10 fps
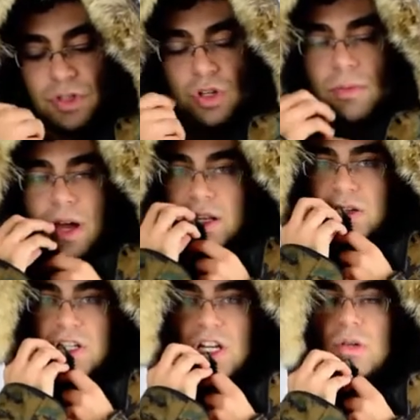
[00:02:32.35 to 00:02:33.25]
so my
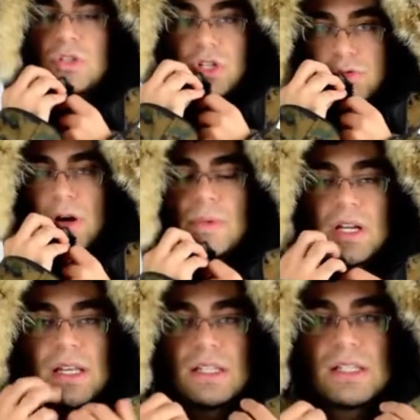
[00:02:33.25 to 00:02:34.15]
chin was just rubbing
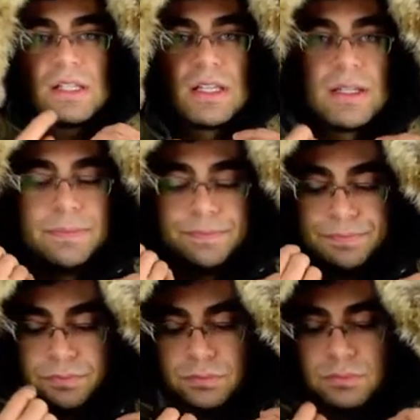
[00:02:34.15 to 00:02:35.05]
against the
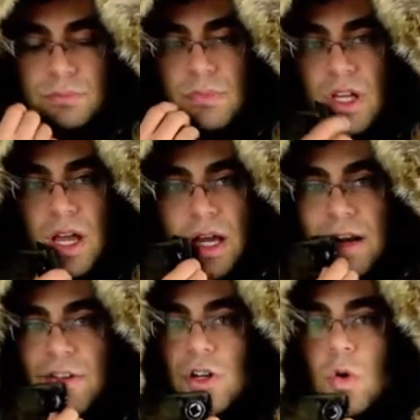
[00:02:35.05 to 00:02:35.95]
kind
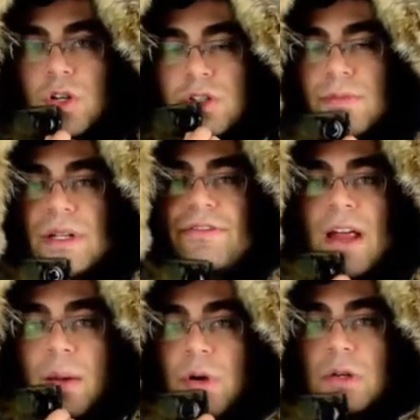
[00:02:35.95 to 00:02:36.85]
of a coarser mint
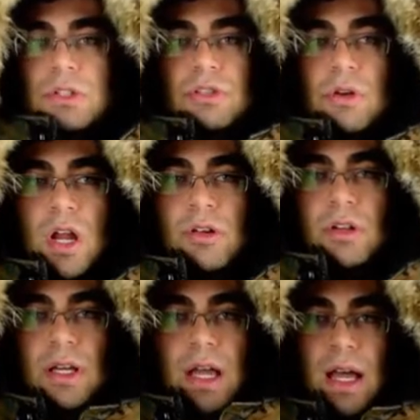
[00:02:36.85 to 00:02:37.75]
fabric, which
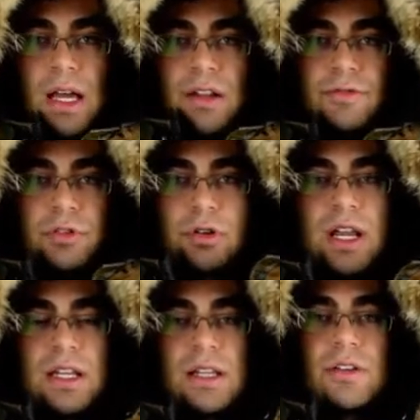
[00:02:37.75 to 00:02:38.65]
really got kind of
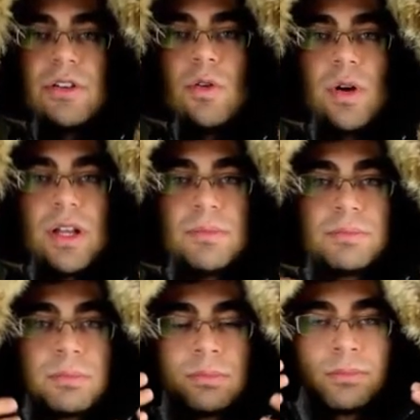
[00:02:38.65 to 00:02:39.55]
grating or annoying
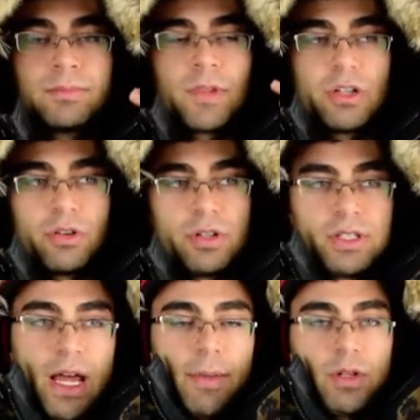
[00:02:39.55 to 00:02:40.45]
during the
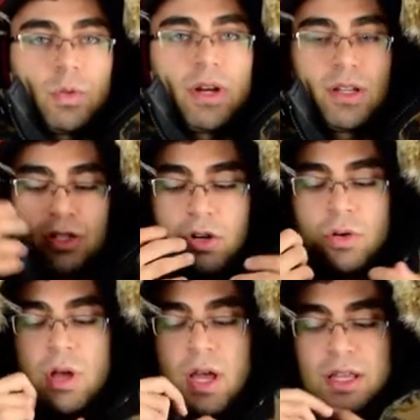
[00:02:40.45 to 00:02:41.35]
time I was wearing it.
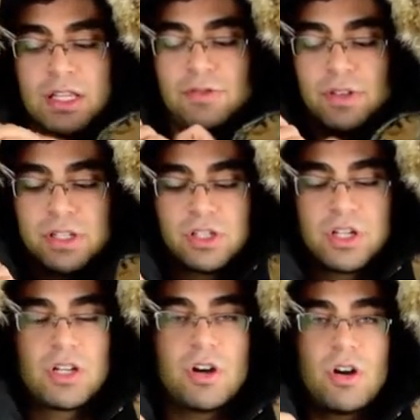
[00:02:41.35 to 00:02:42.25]
So these fleece
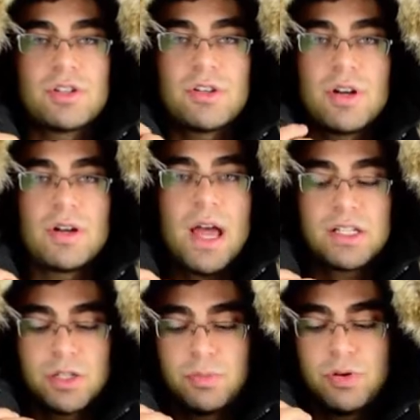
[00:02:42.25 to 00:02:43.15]
chin guards are
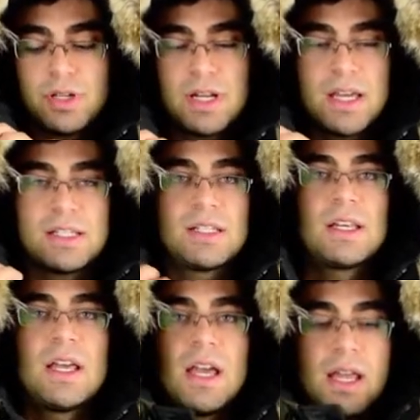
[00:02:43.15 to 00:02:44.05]
actually pretty nice
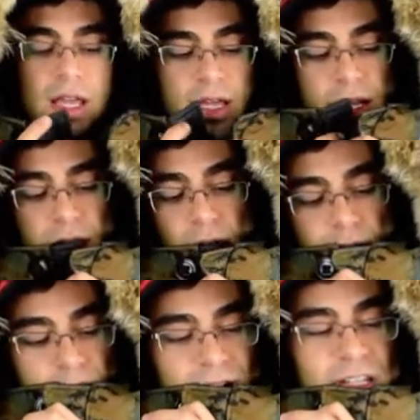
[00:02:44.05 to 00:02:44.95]
and
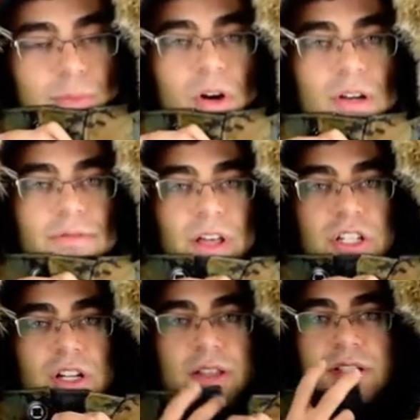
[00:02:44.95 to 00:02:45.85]
a pretty smart
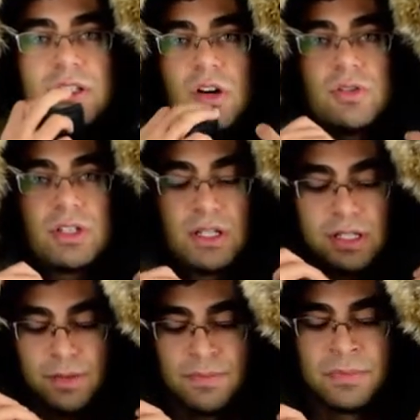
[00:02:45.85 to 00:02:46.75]
invention on these coats, because